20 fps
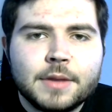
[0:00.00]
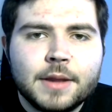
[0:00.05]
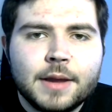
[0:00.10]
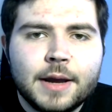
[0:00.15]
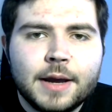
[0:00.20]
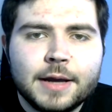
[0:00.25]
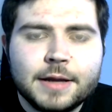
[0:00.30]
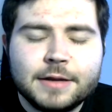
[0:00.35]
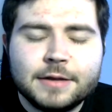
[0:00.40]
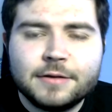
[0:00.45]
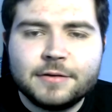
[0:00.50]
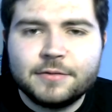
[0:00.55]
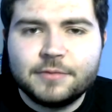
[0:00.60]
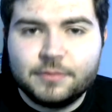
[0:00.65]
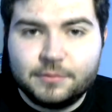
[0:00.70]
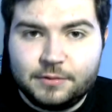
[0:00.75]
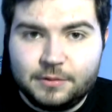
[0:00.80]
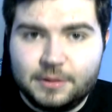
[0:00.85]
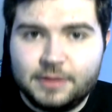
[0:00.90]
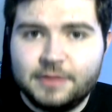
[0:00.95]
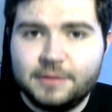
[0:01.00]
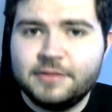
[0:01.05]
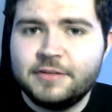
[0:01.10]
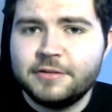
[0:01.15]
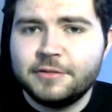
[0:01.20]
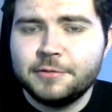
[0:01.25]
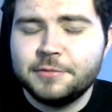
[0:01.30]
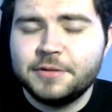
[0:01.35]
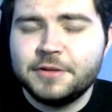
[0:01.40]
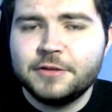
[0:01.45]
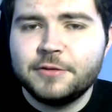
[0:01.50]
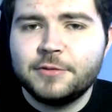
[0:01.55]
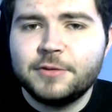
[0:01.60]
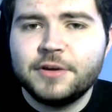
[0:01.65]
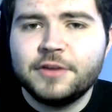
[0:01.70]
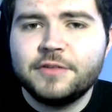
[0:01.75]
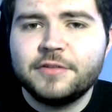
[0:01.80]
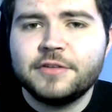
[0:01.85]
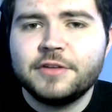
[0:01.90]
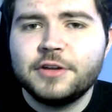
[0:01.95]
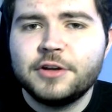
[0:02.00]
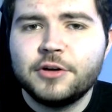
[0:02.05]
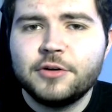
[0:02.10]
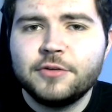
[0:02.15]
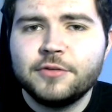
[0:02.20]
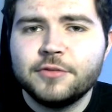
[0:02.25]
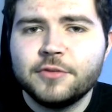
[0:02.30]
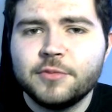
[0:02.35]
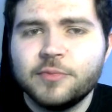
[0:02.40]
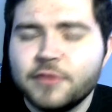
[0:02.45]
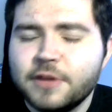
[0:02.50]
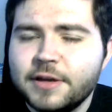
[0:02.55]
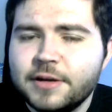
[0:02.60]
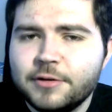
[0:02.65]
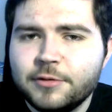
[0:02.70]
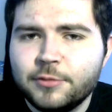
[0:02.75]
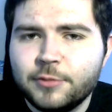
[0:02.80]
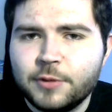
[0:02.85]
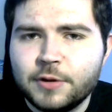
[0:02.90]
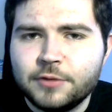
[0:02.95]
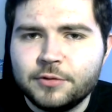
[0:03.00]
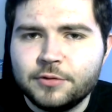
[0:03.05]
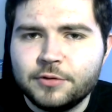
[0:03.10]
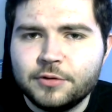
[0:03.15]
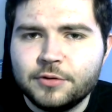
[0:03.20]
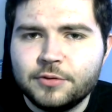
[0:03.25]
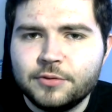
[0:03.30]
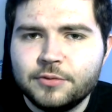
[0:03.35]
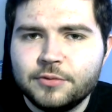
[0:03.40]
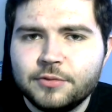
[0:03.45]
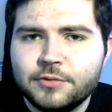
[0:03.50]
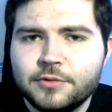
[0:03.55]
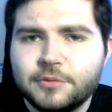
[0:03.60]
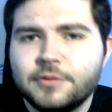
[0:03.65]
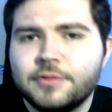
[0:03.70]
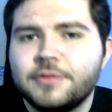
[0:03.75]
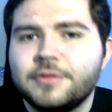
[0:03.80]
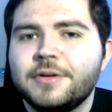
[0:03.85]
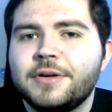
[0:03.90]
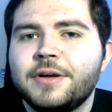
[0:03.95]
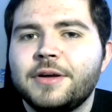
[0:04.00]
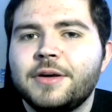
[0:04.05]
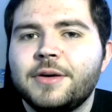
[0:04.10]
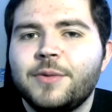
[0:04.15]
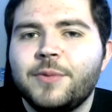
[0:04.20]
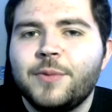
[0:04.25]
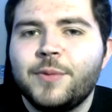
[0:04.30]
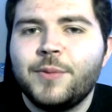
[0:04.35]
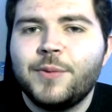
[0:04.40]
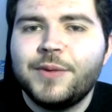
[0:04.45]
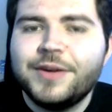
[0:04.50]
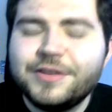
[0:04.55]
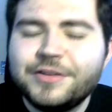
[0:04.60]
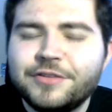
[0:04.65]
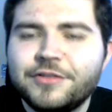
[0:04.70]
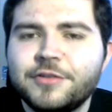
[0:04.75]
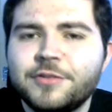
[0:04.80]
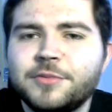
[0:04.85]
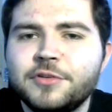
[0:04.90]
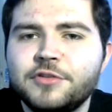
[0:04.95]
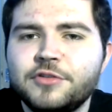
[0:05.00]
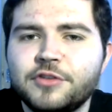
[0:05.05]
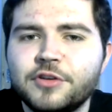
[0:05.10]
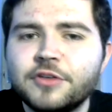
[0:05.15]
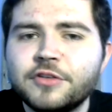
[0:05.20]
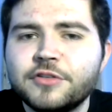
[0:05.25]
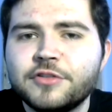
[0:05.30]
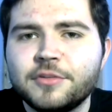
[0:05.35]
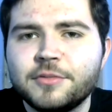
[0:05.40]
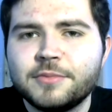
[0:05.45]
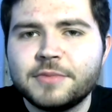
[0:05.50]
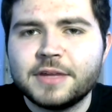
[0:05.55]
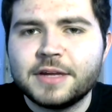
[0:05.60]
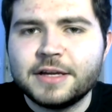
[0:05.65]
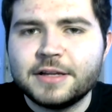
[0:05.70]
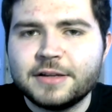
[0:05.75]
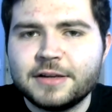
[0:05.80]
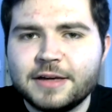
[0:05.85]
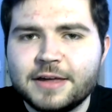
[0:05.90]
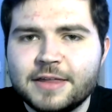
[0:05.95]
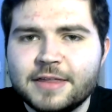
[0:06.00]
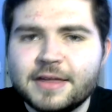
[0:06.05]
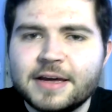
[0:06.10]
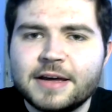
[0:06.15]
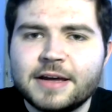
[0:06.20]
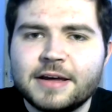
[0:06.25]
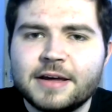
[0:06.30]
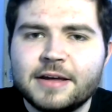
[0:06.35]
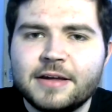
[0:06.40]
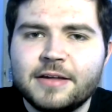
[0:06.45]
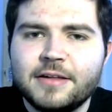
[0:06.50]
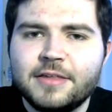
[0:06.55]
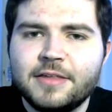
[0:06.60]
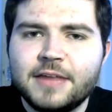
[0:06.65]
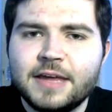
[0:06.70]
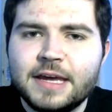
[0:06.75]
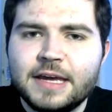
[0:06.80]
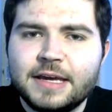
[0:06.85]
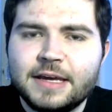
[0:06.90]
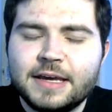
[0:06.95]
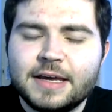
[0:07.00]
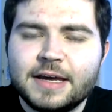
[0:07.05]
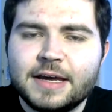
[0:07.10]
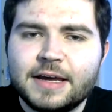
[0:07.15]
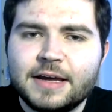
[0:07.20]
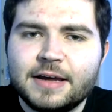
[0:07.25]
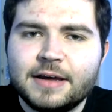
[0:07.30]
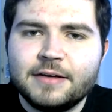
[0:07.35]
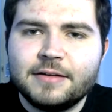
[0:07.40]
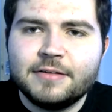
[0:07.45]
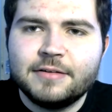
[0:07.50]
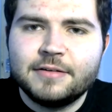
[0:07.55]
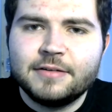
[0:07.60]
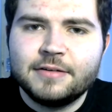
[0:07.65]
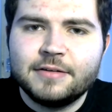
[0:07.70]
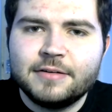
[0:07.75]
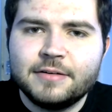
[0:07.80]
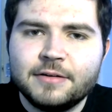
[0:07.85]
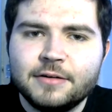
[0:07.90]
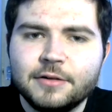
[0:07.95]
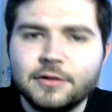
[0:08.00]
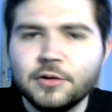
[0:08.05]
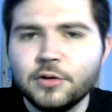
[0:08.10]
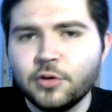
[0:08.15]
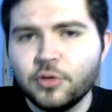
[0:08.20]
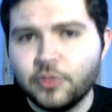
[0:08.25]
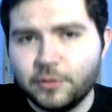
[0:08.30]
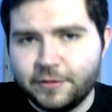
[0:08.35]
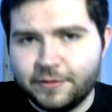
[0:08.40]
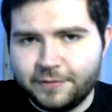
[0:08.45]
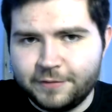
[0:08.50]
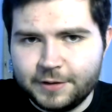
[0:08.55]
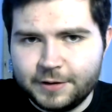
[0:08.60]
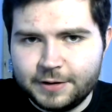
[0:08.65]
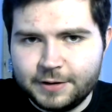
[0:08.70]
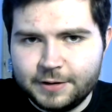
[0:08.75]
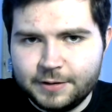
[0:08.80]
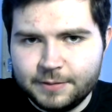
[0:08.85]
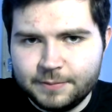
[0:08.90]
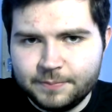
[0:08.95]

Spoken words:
And this is something that we obviously know from real world news. When someone does something like that, they get glorified.